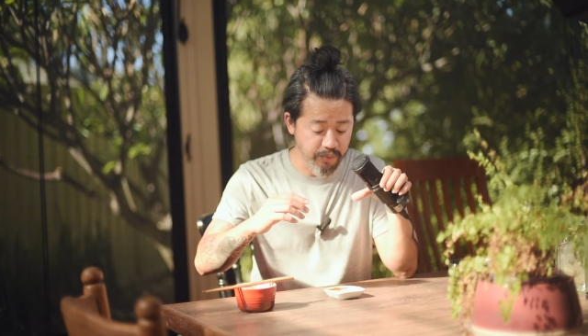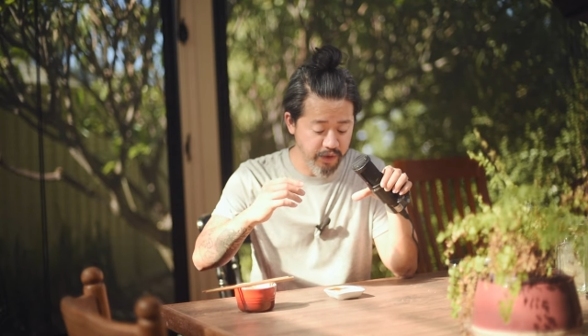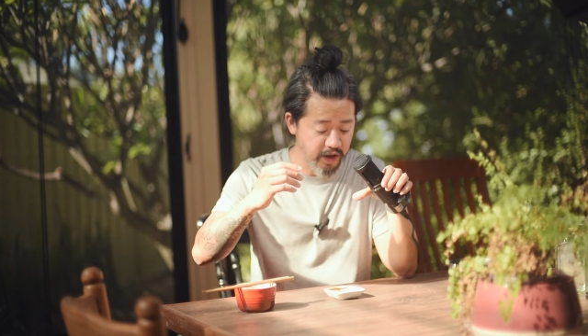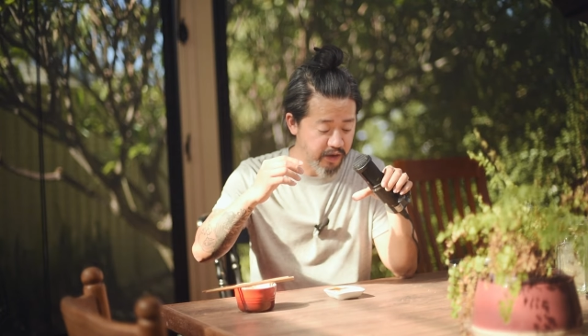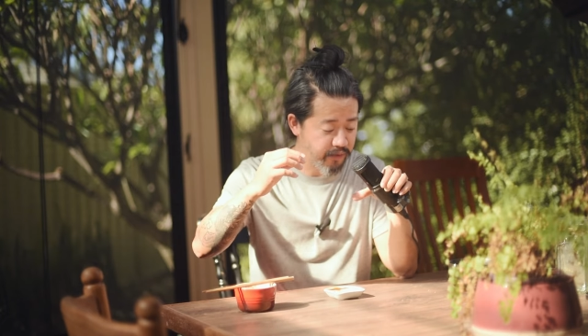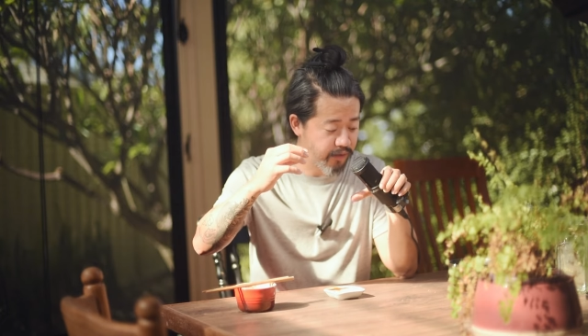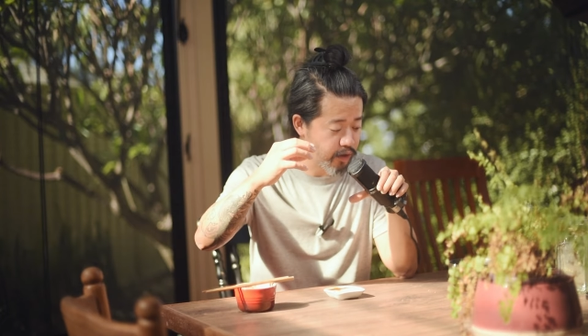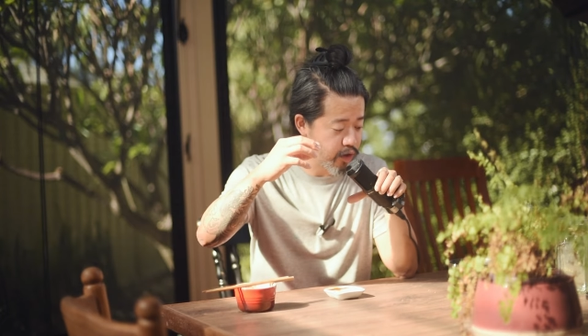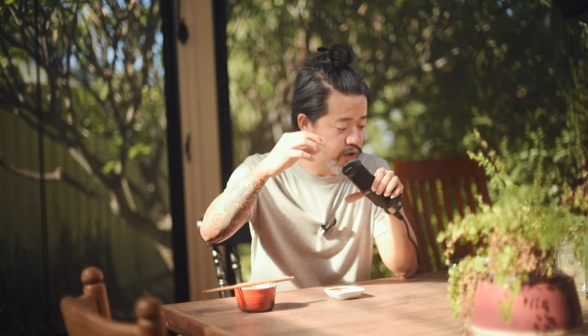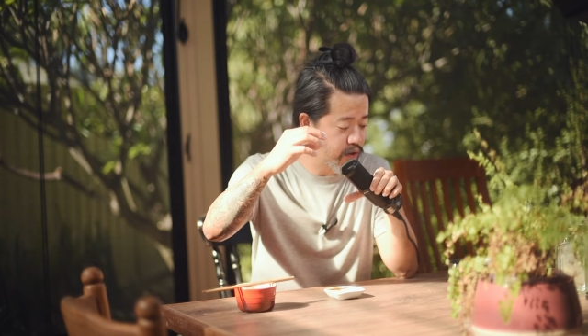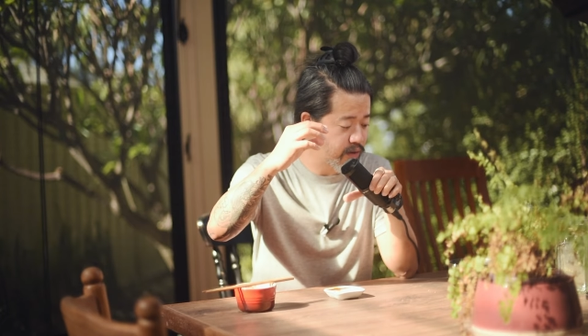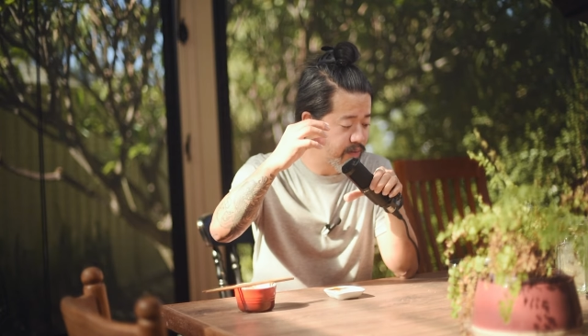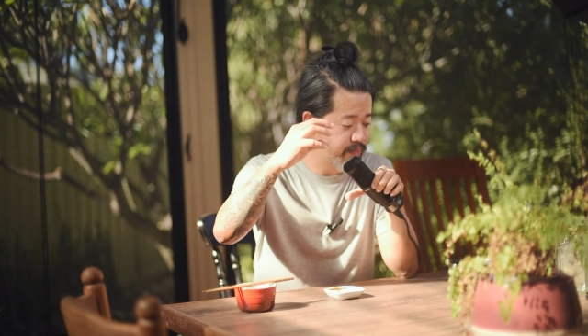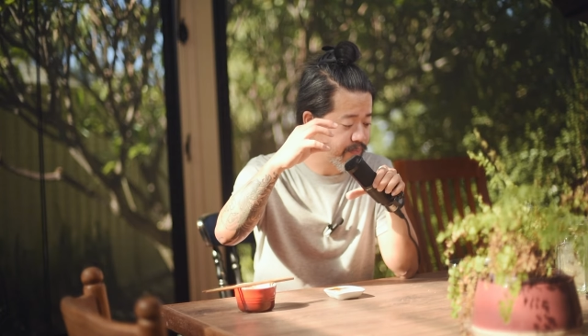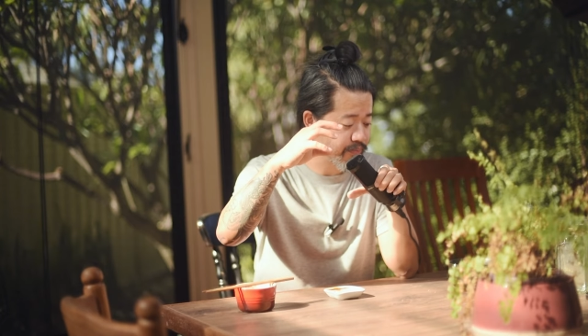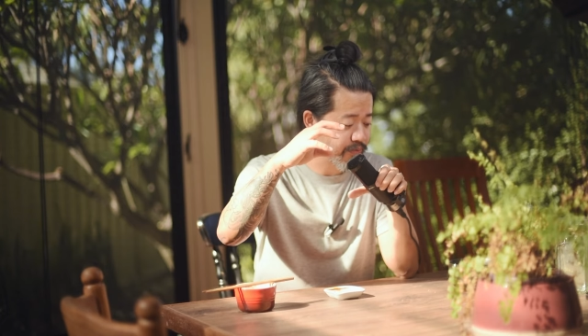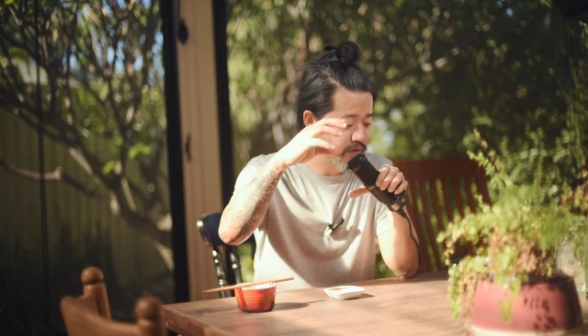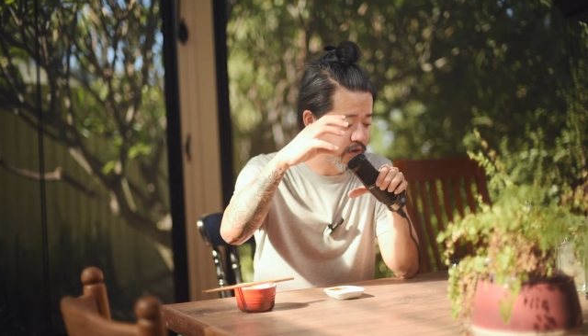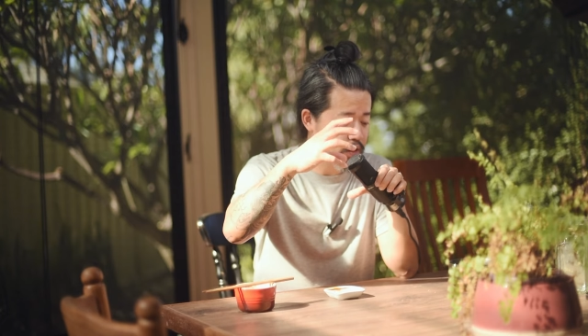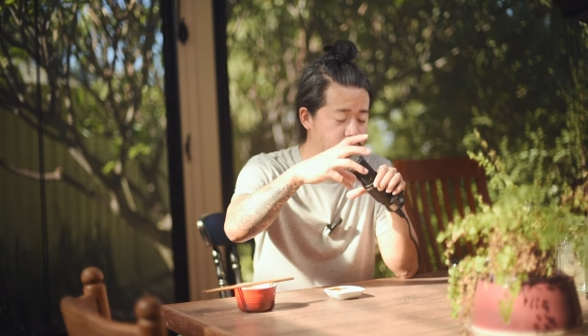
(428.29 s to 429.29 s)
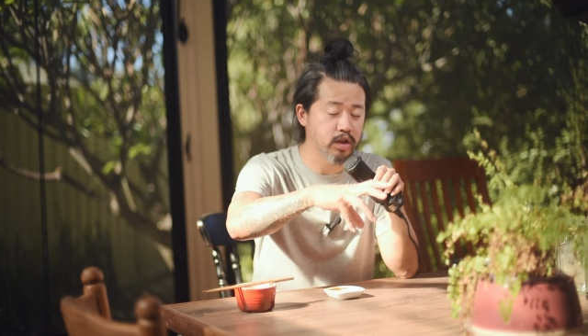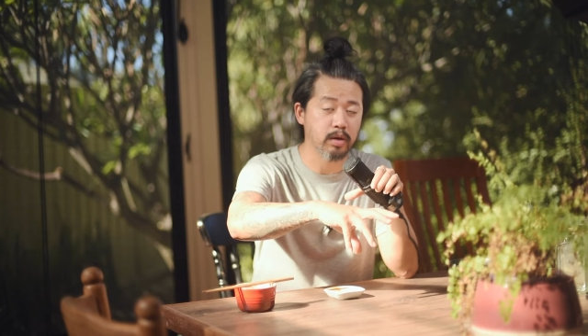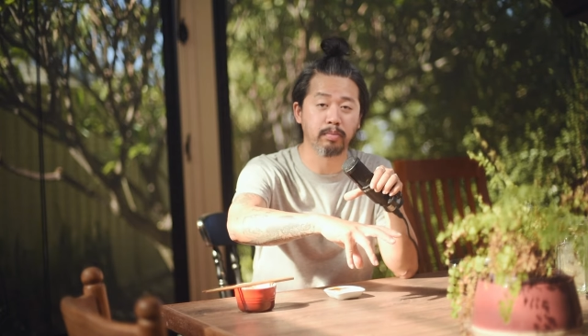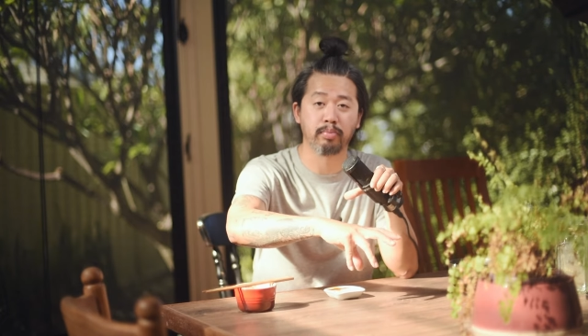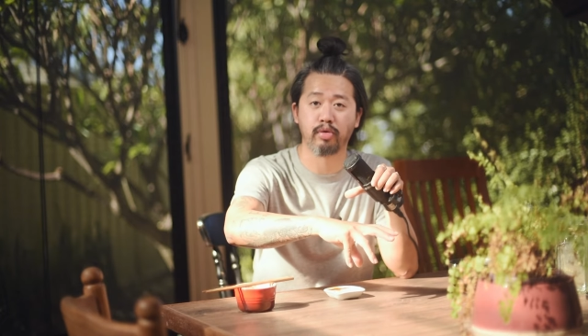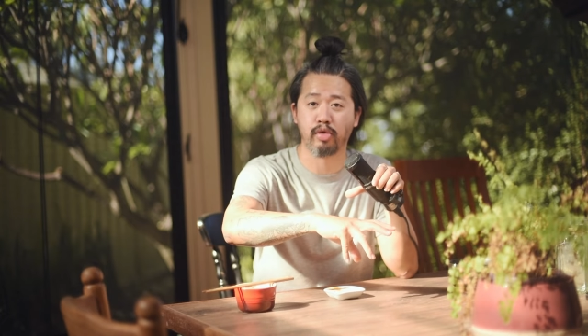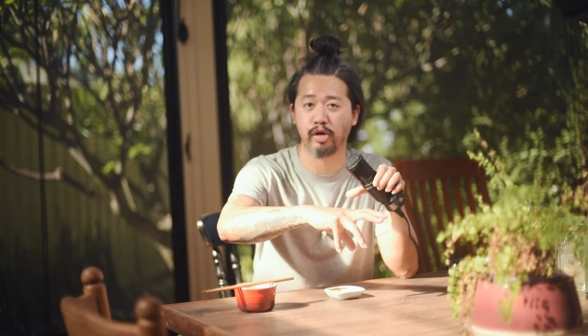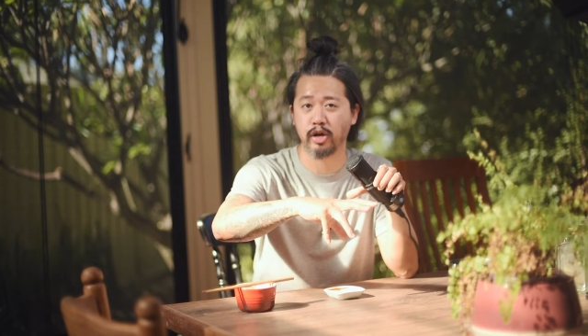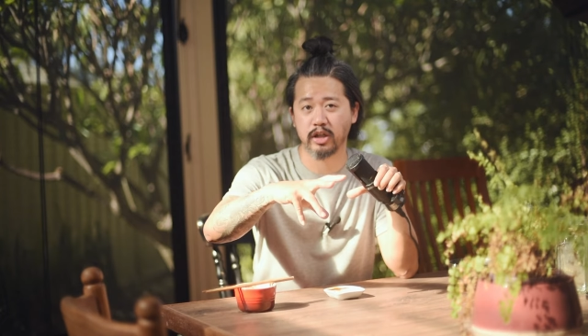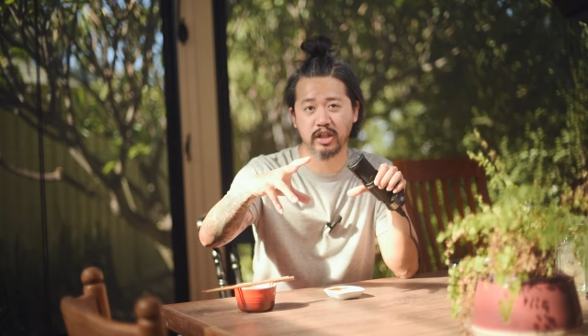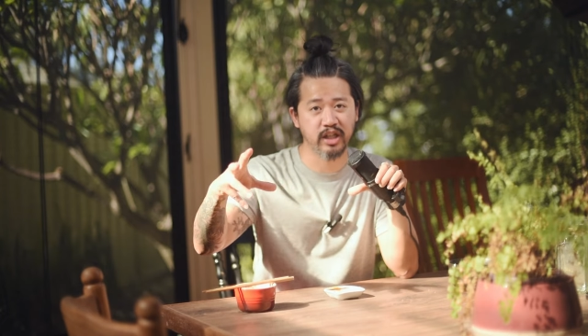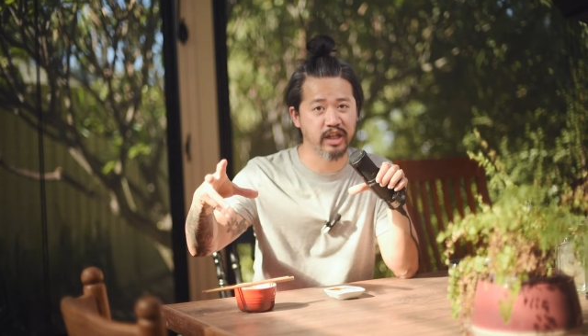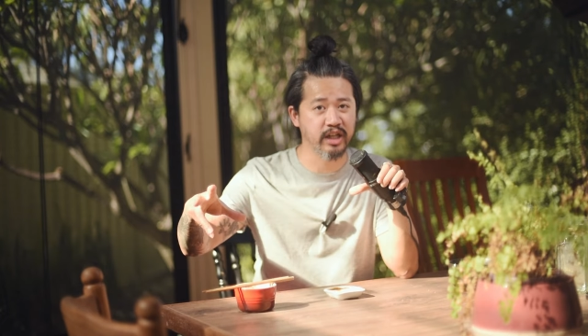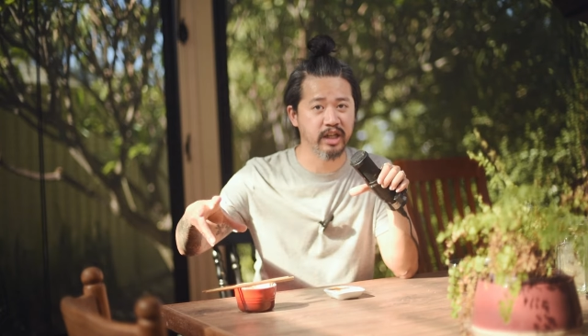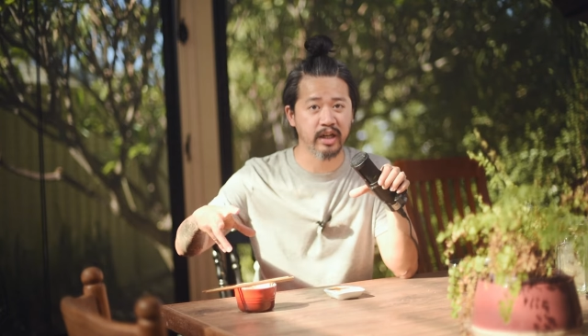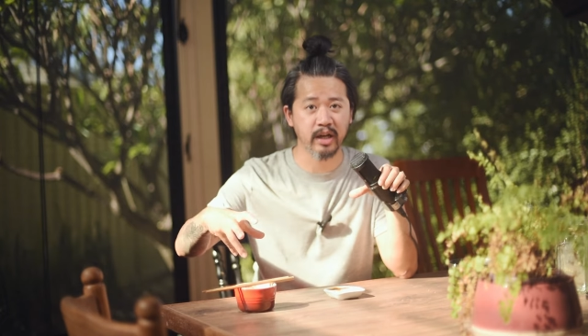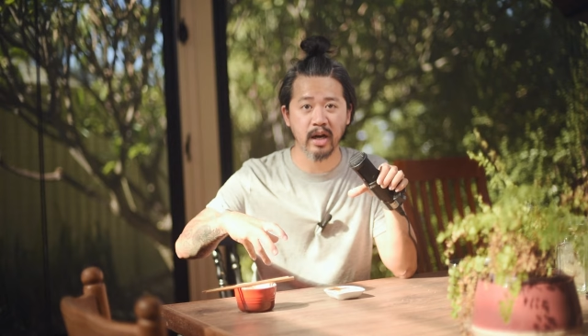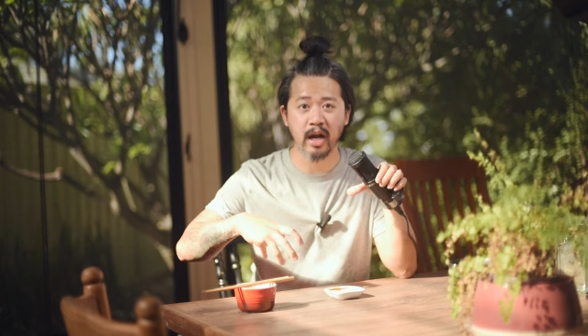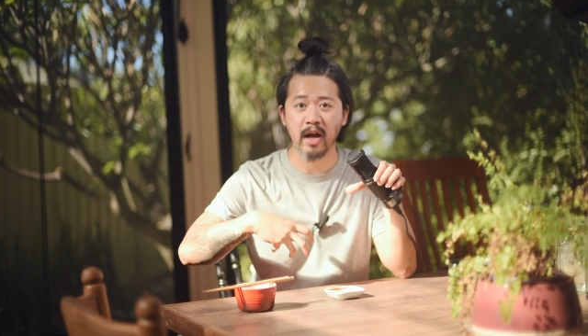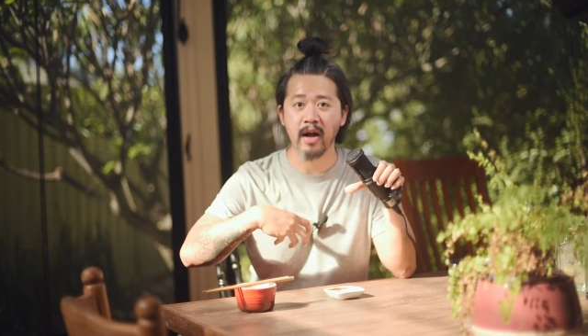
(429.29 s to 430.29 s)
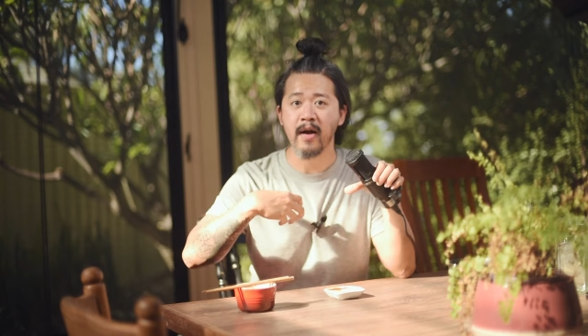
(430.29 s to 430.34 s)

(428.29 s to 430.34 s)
if you got some protein.